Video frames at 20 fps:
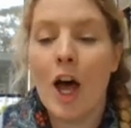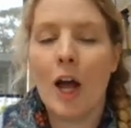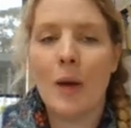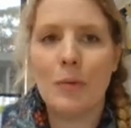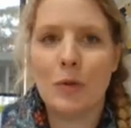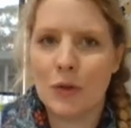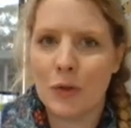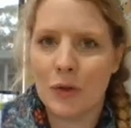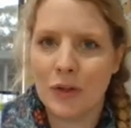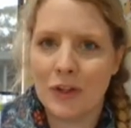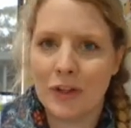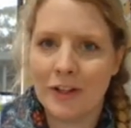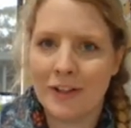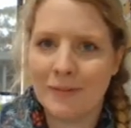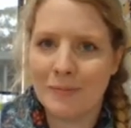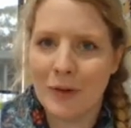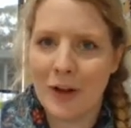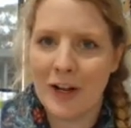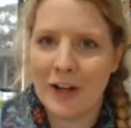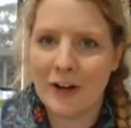I'm sure
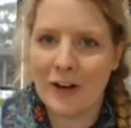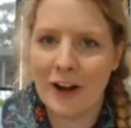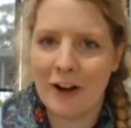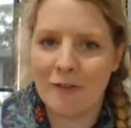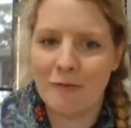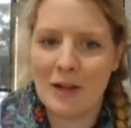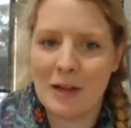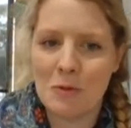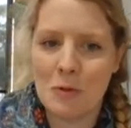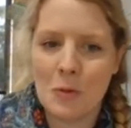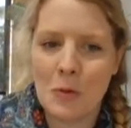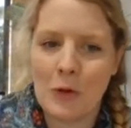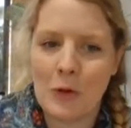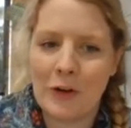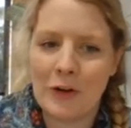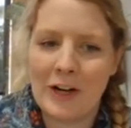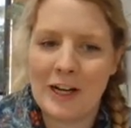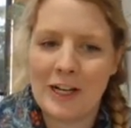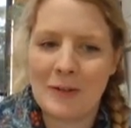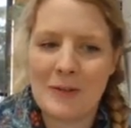the Minecraft people will
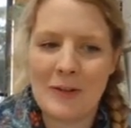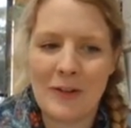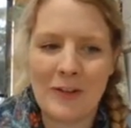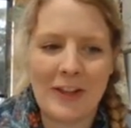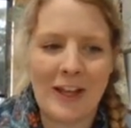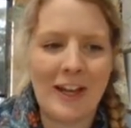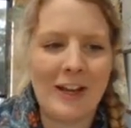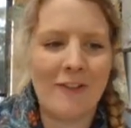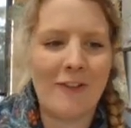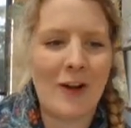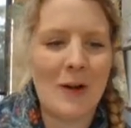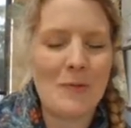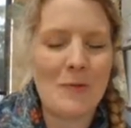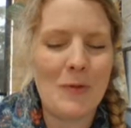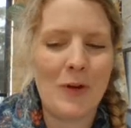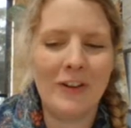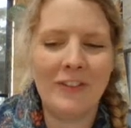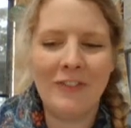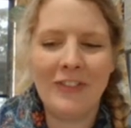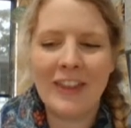correct me on that if I'm
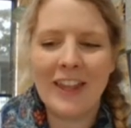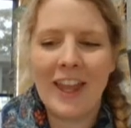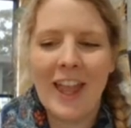wrong.